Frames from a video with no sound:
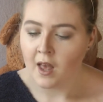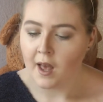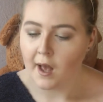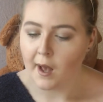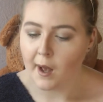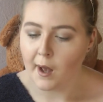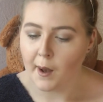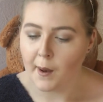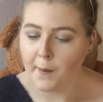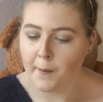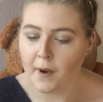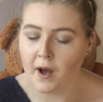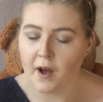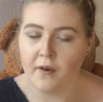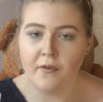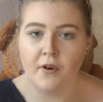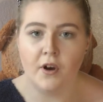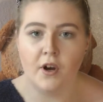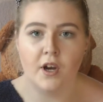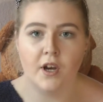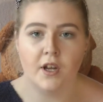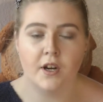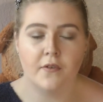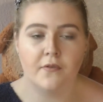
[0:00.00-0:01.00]
I've
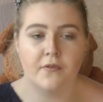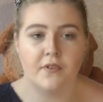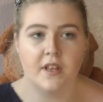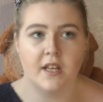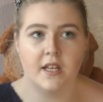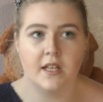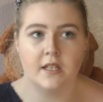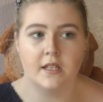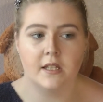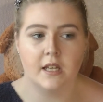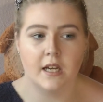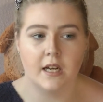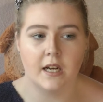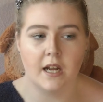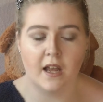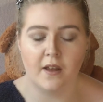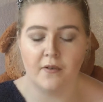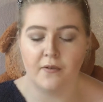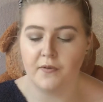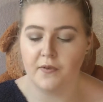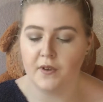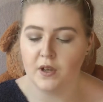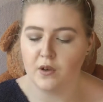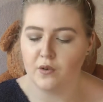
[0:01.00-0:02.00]
heard of this in a
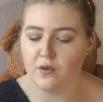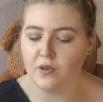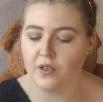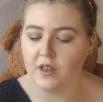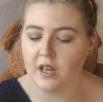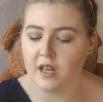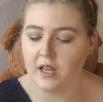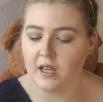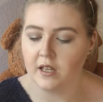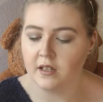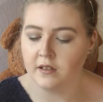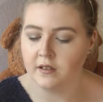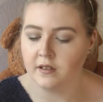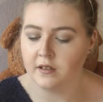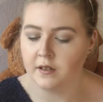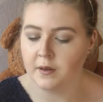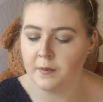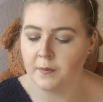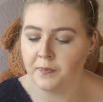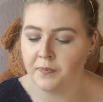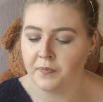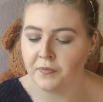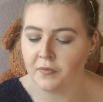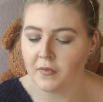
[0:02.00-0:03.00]
few things,
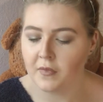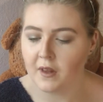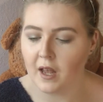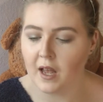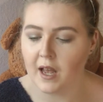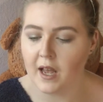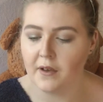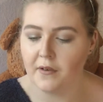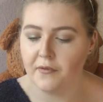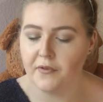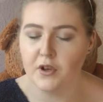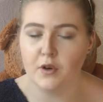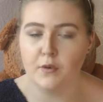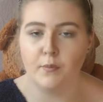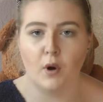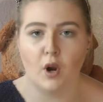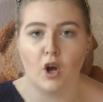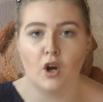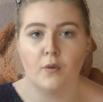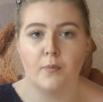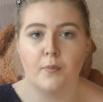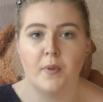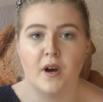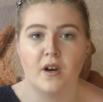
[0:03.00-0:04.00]
a few
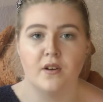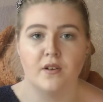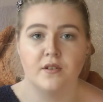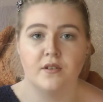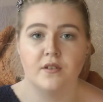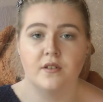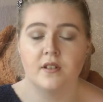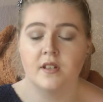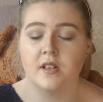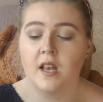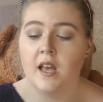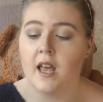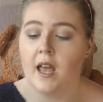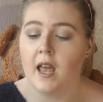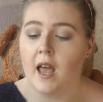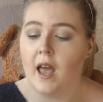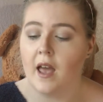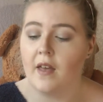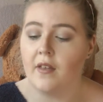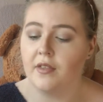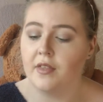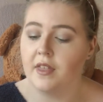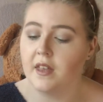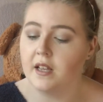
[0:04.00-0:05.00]
blog posts
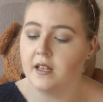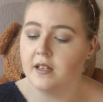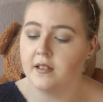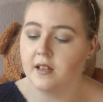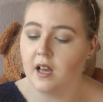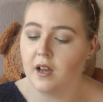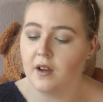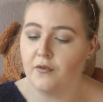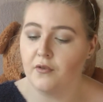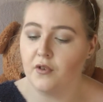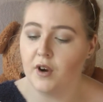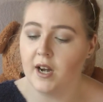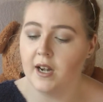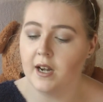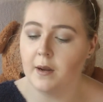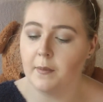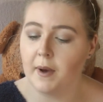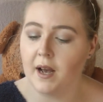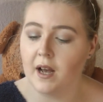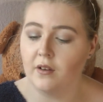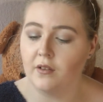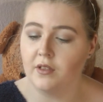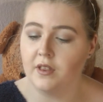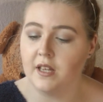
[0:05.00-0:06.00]
and things I've read
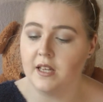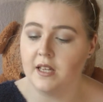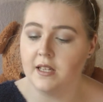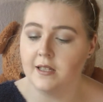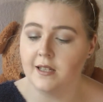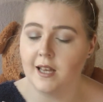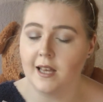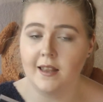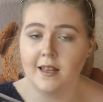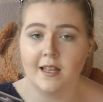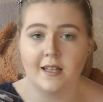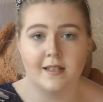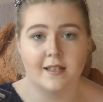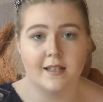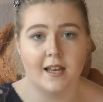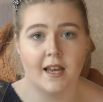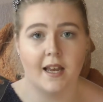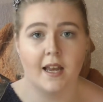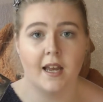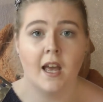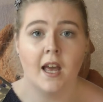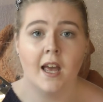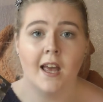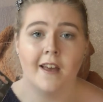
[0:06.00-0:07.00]
about these, and they
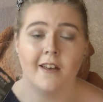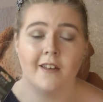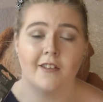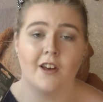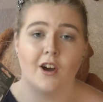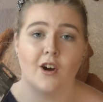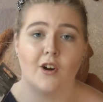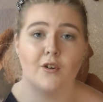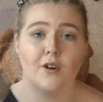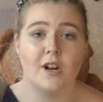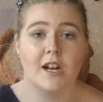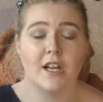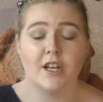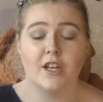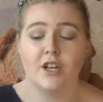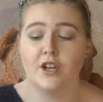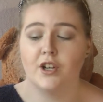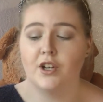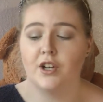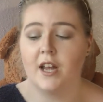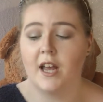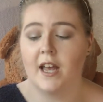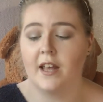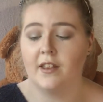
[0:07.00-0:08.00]
say they are really
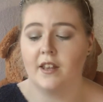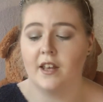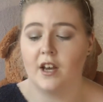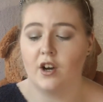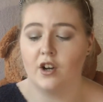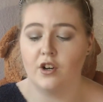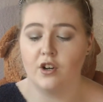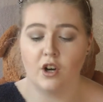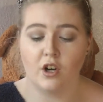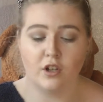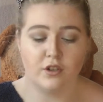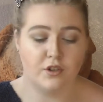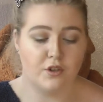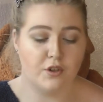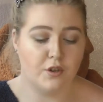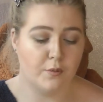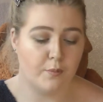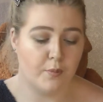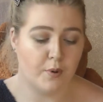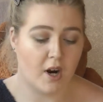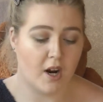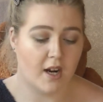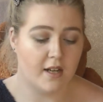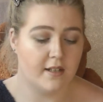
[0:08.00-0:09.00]
good and they are not too
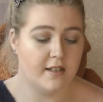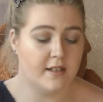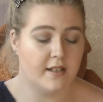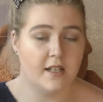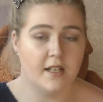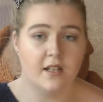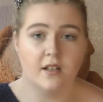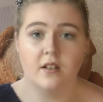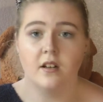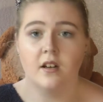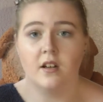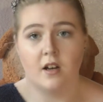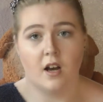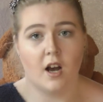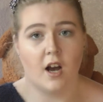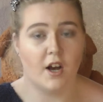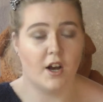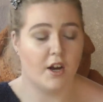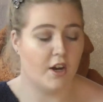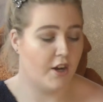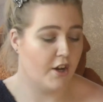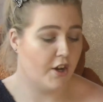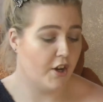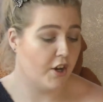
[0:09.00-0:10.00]
pricey, I
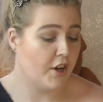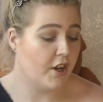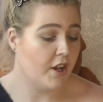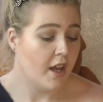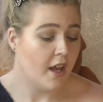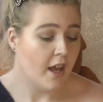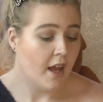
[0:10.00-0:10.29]
heard.